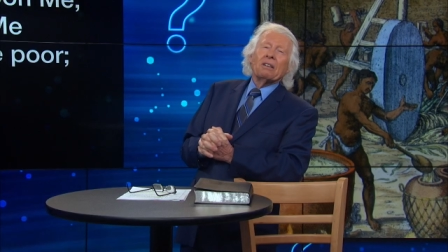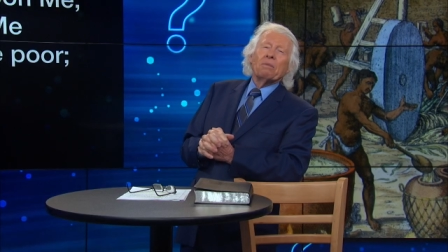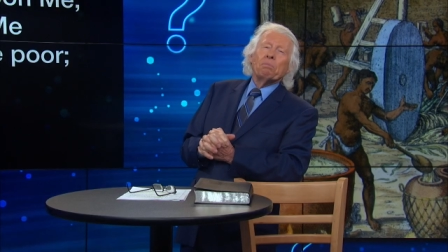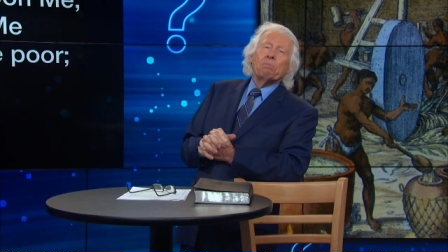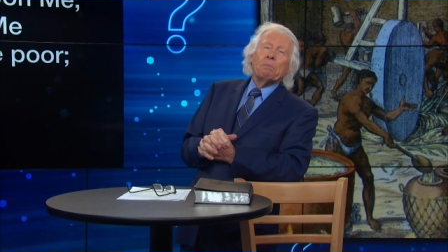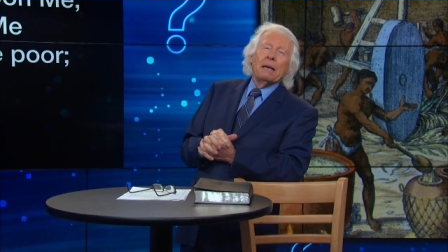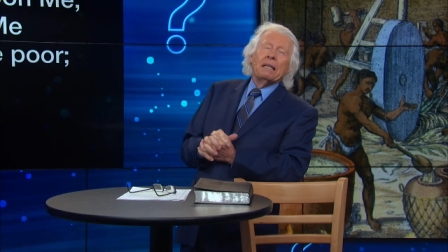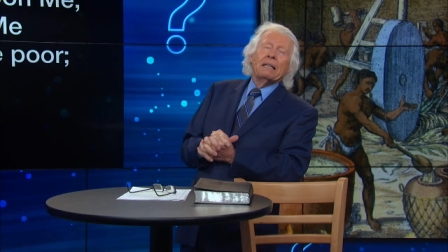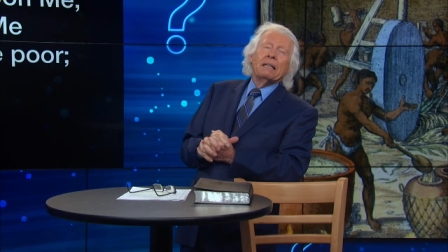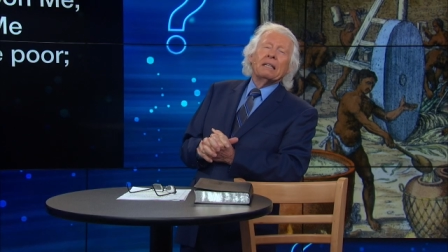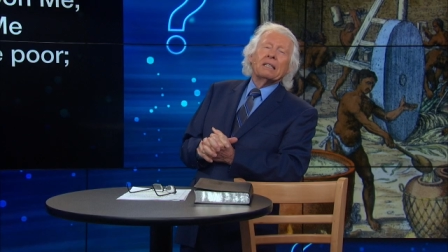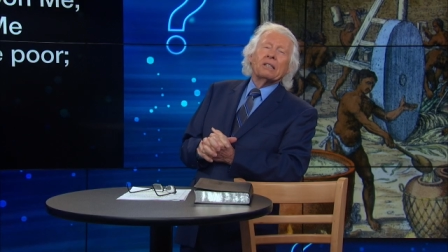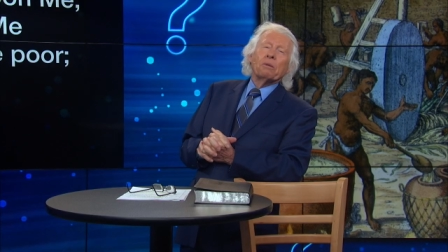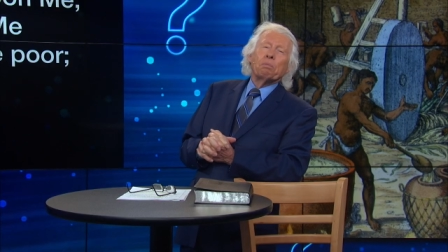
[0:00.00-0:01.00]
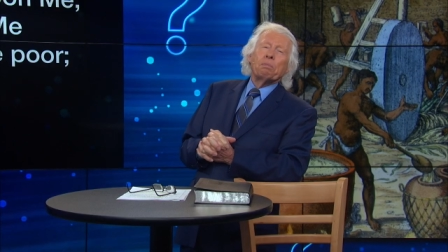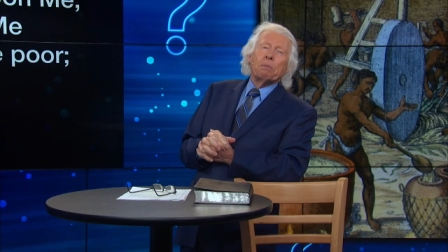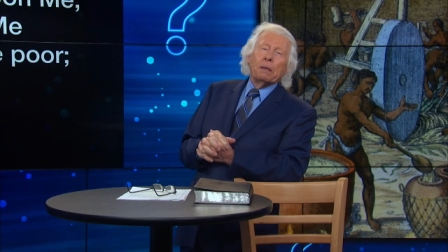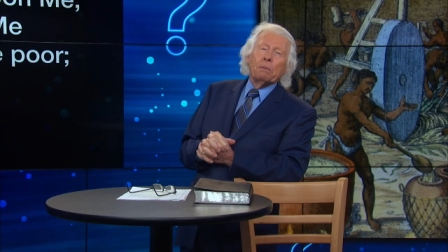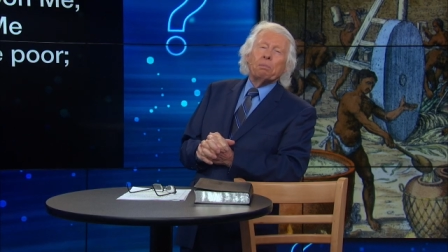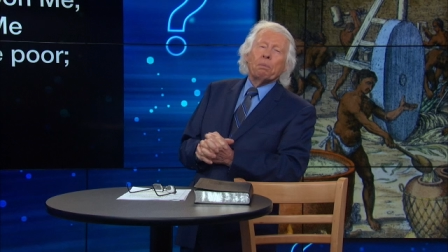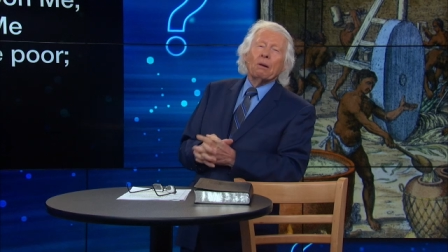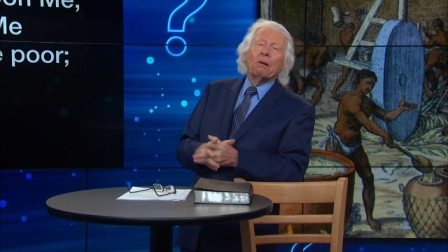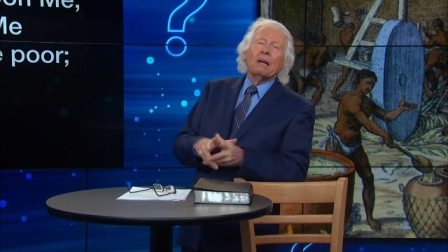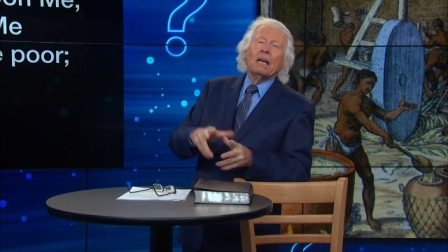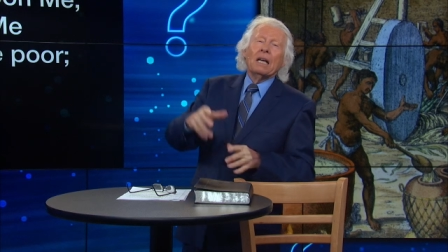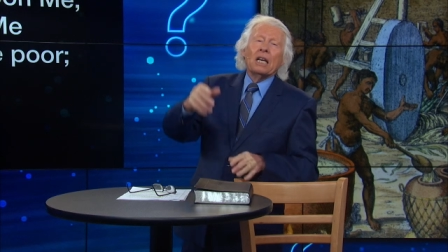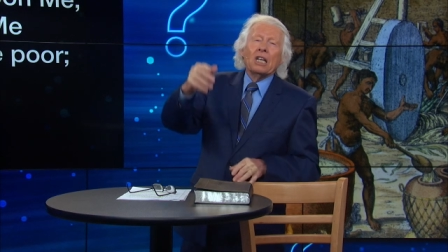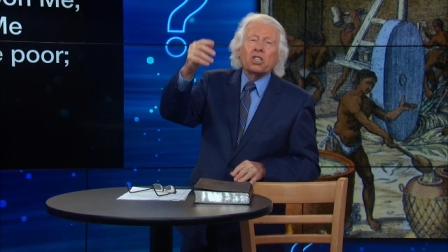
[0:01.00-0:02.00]
of millions of people
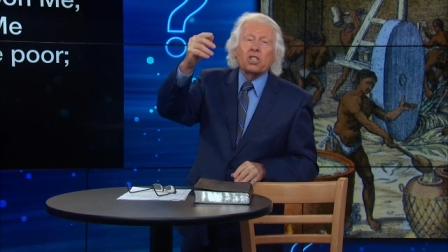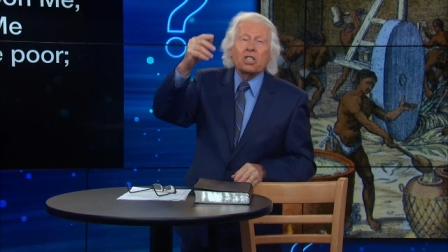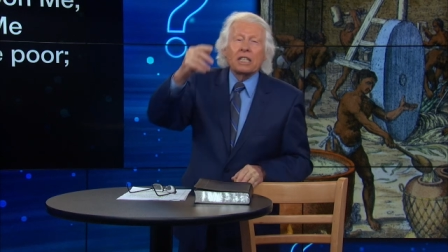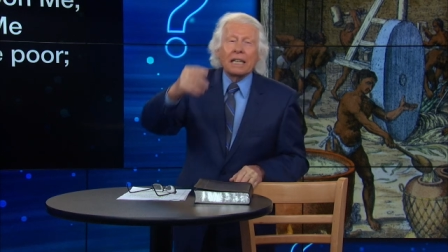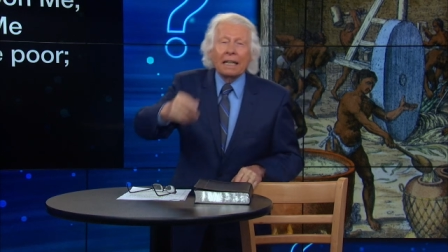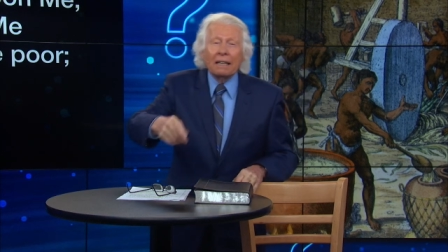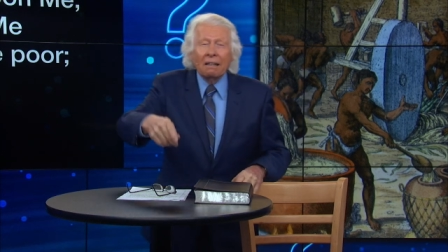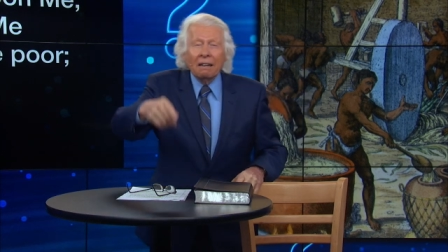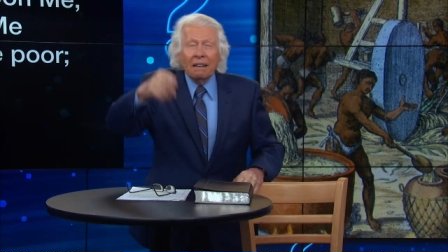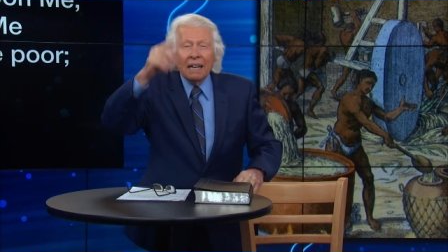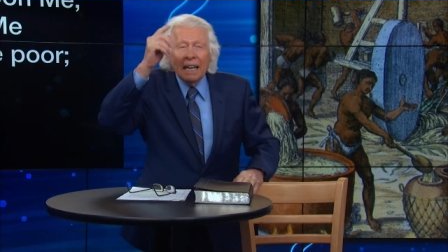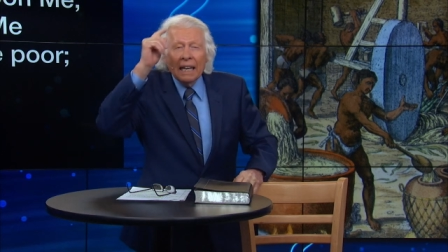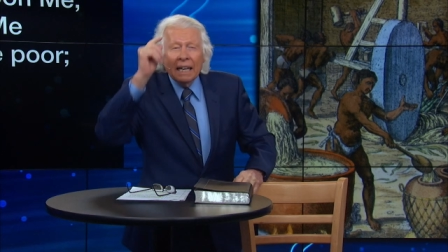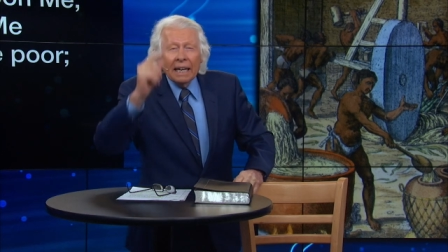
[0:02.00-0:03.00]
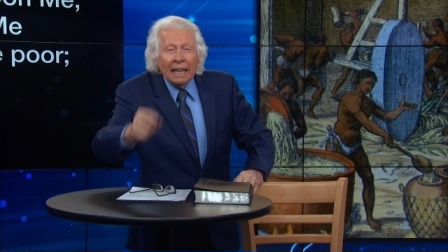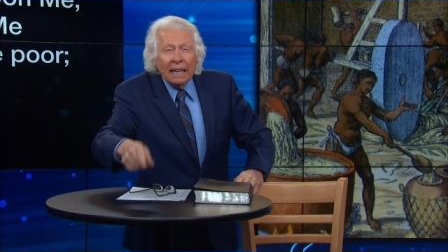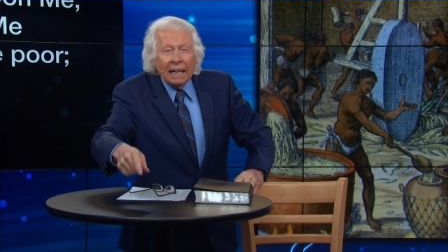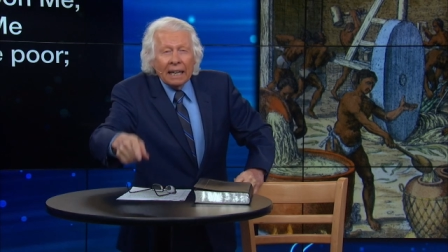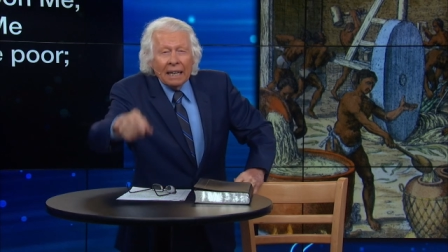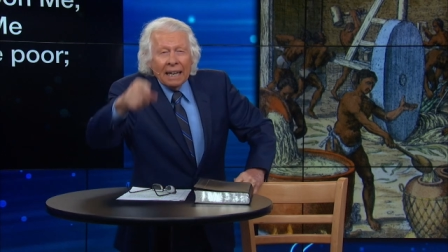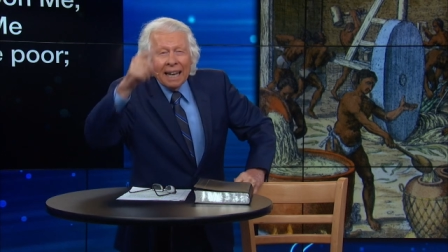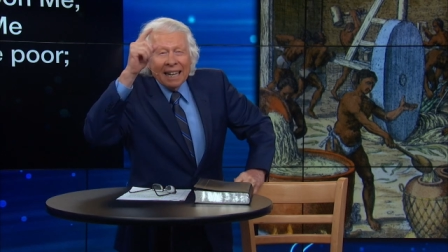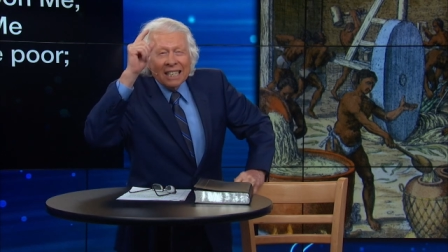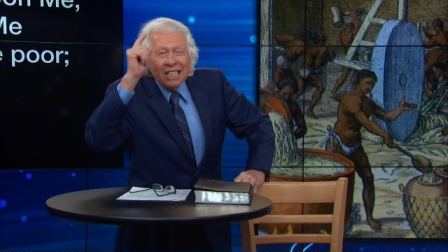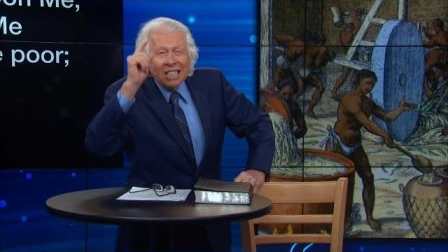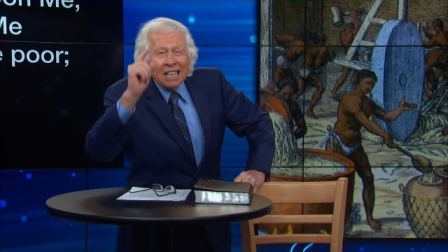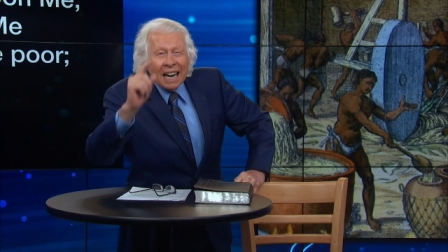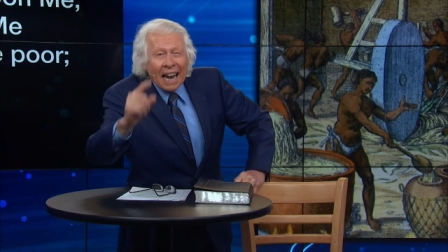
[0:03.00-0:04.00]
still in
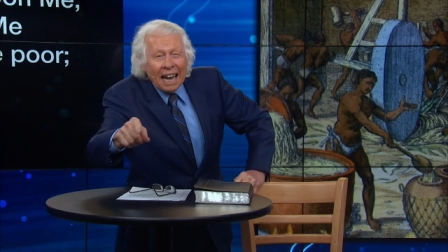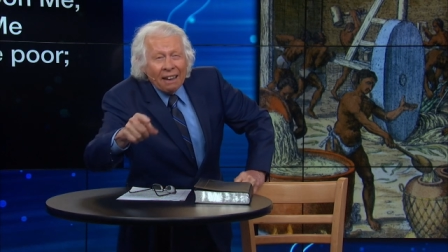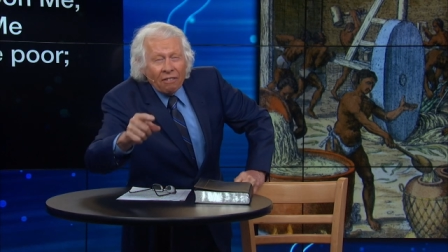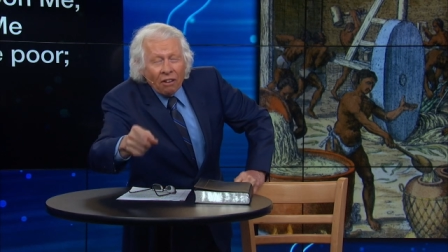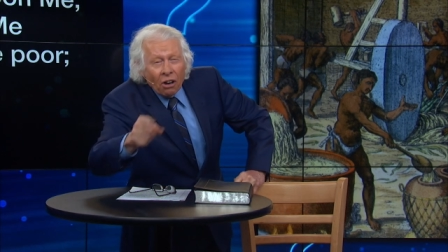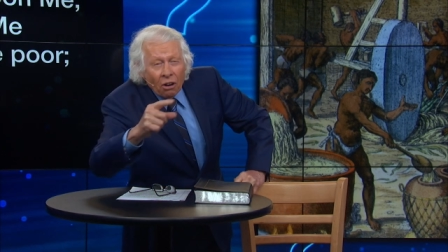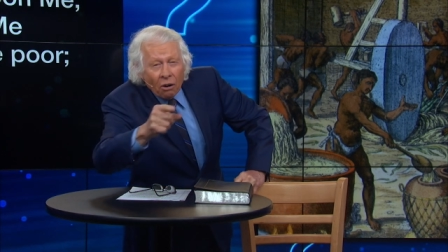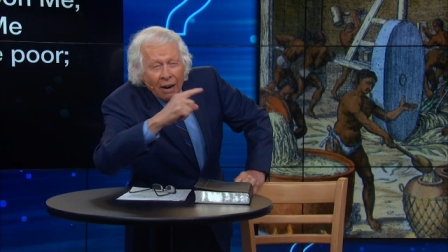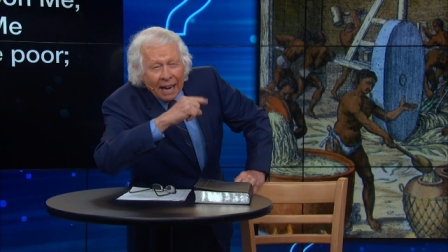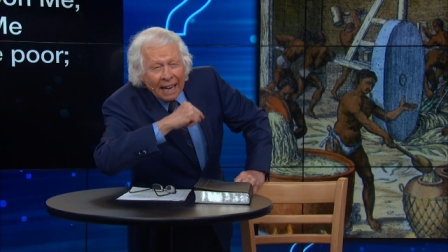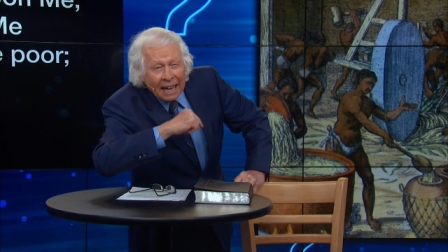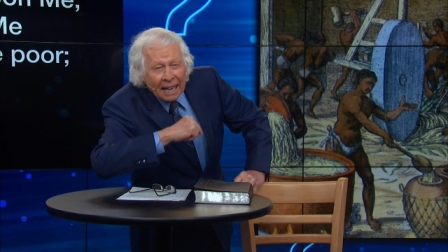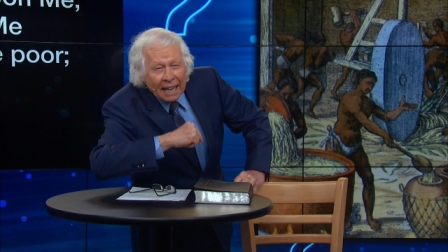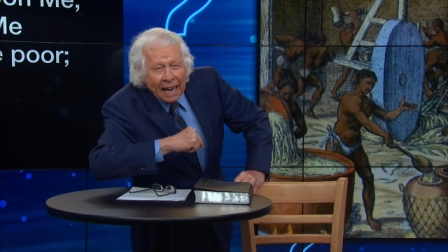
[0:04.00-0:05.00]
slavery.